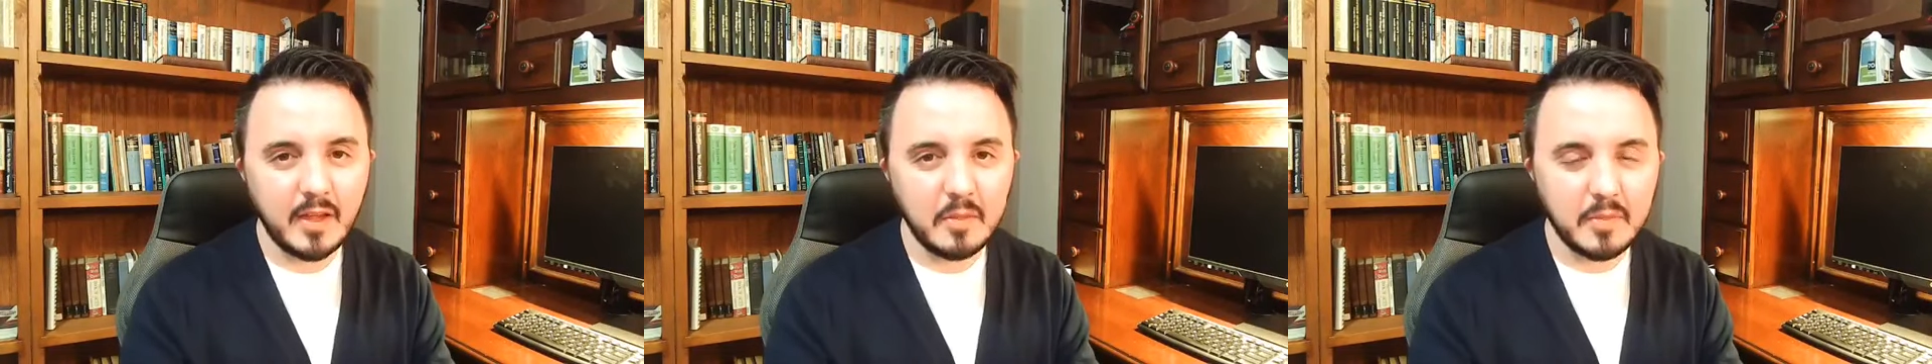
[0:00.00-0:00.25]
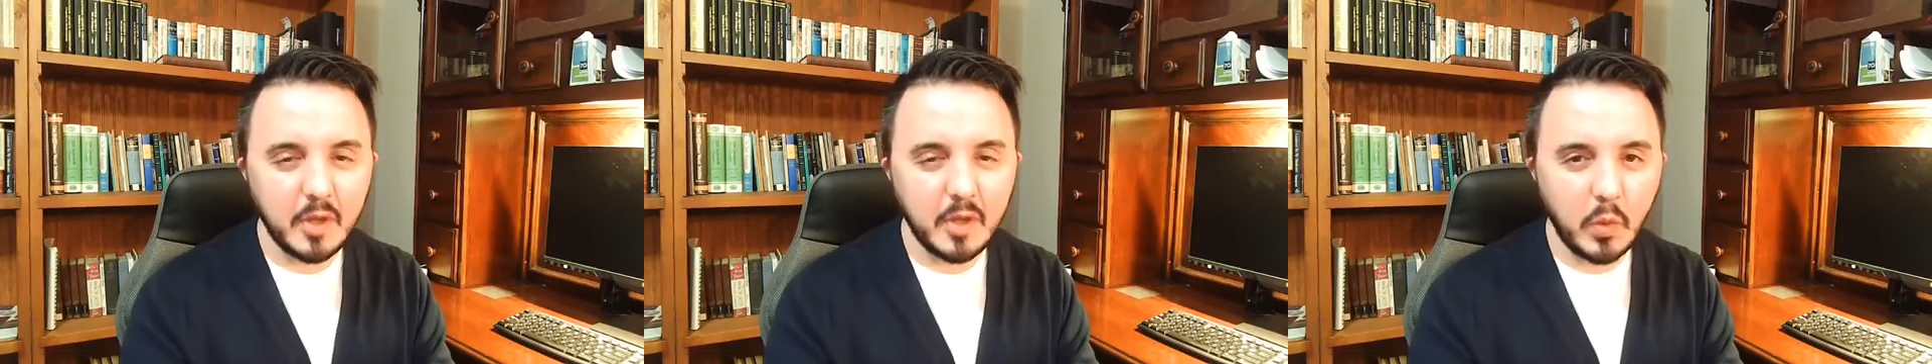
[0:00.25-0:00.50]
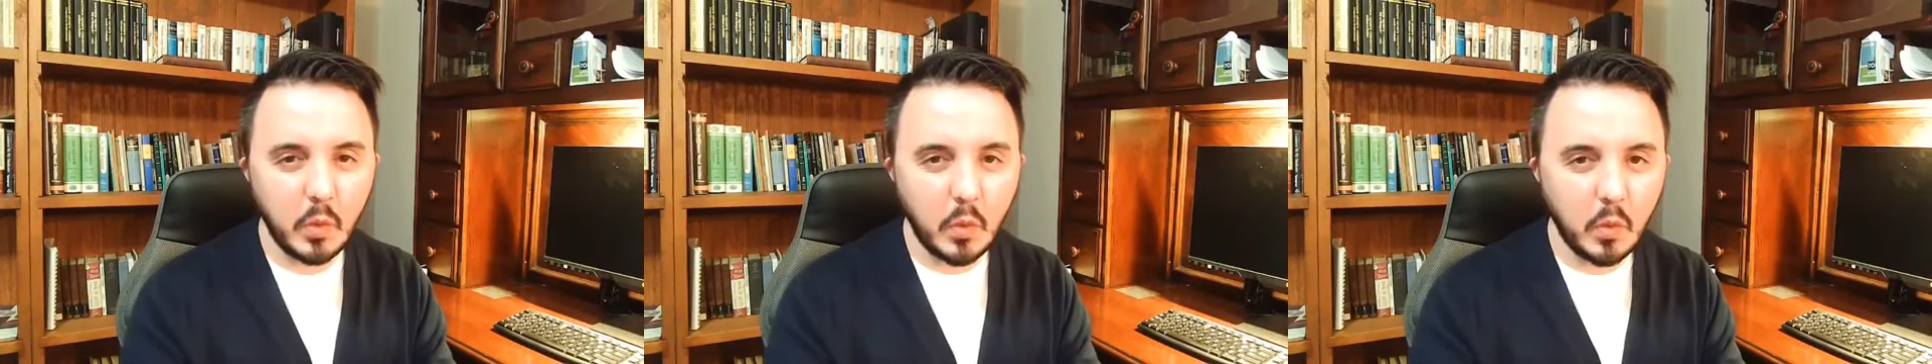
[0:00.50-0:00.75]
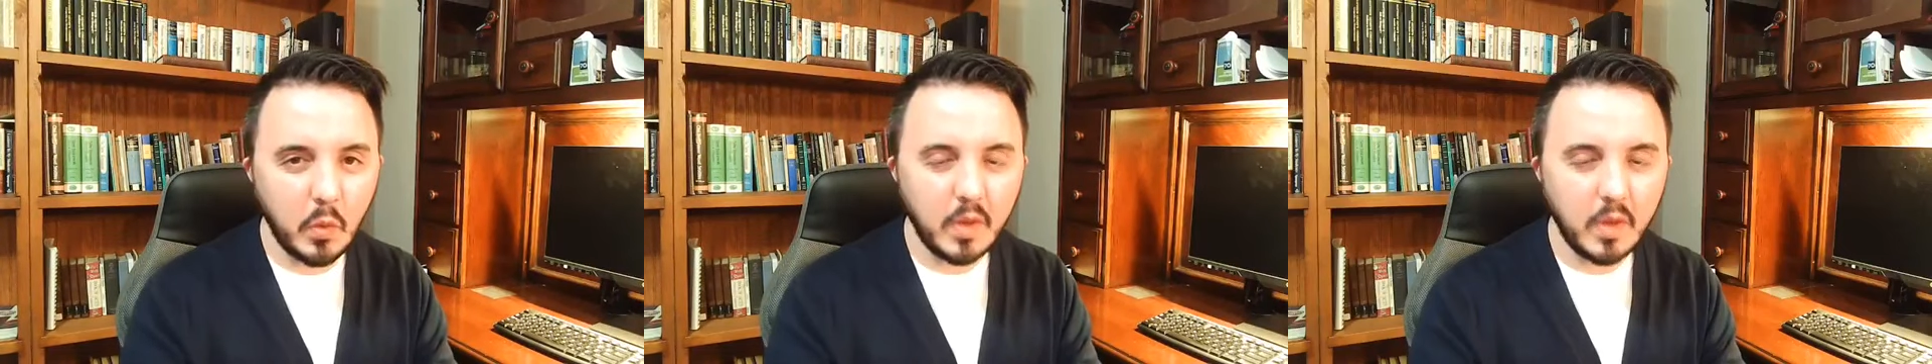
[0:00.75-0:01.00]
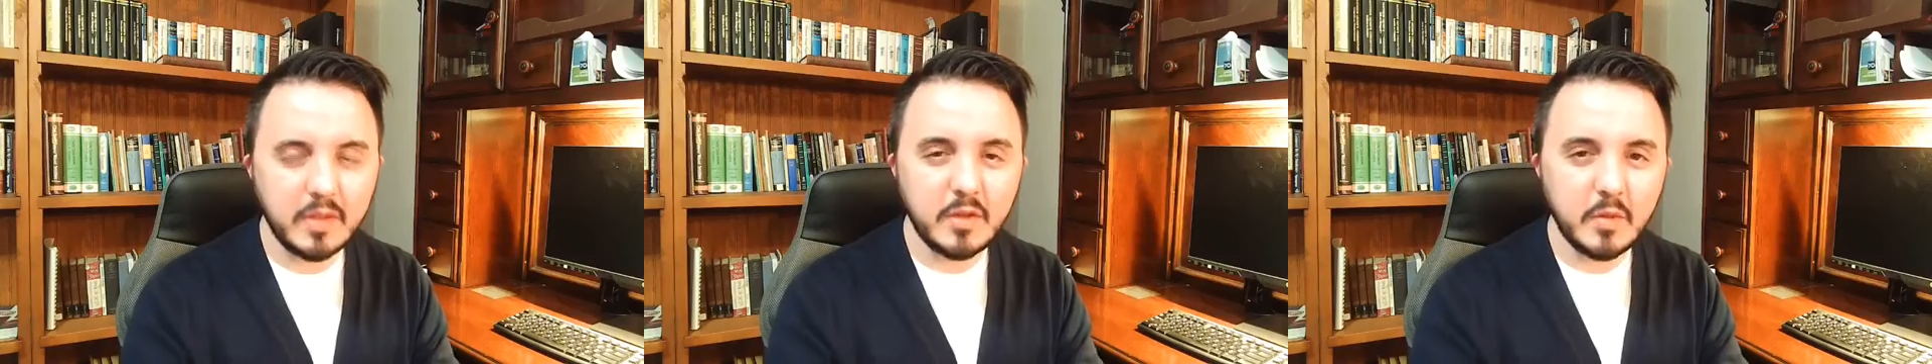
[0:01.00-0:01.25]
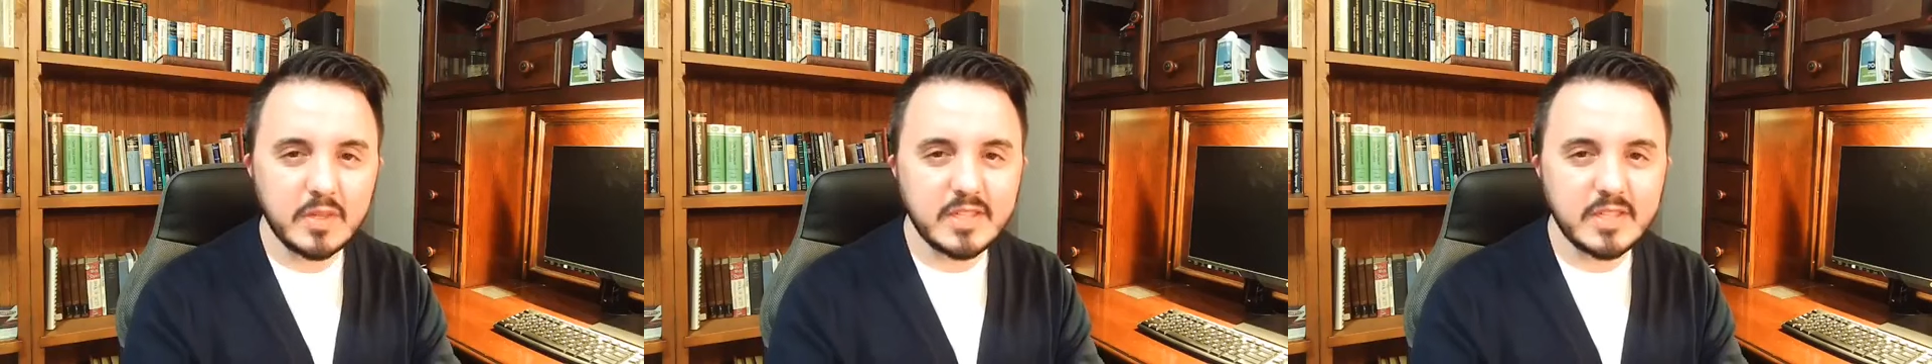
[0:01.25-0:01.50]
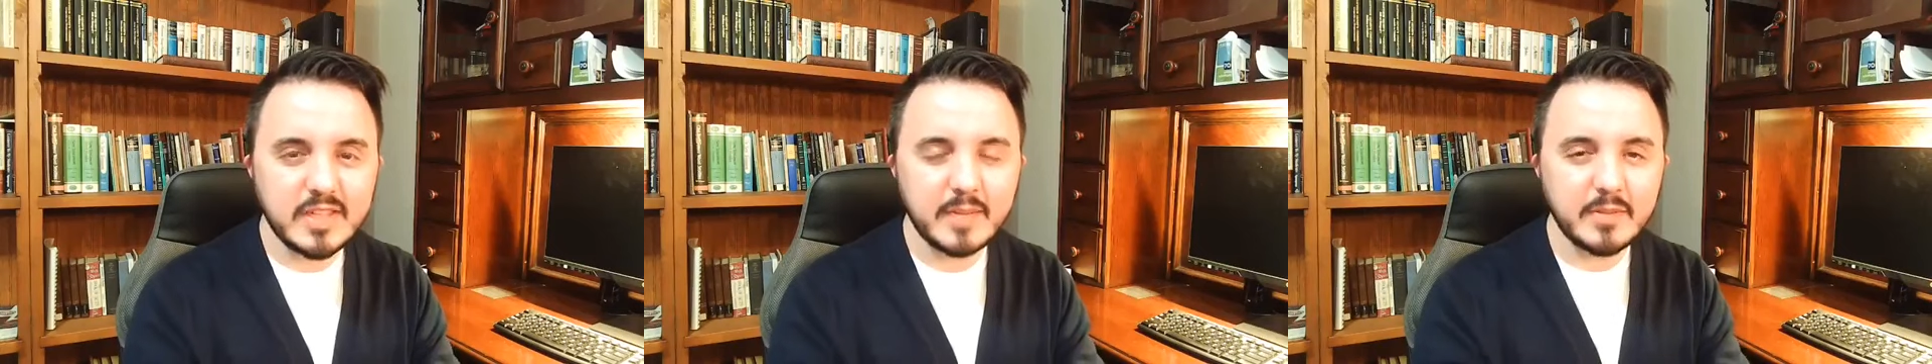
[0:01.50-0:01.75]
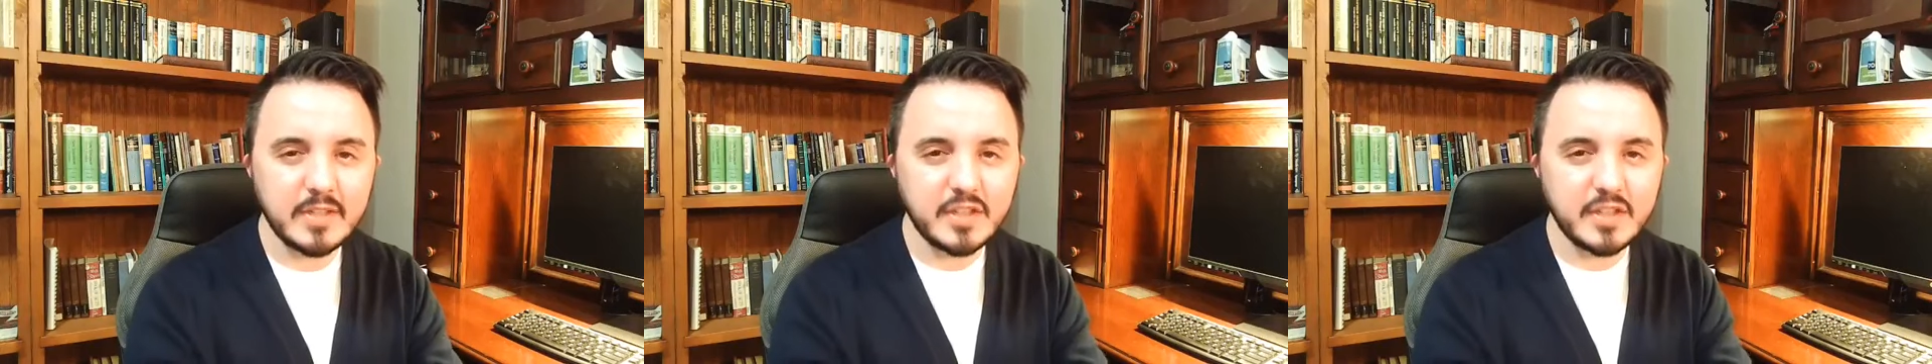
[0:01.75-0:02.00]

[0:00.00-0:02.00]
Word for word: but whether you accepted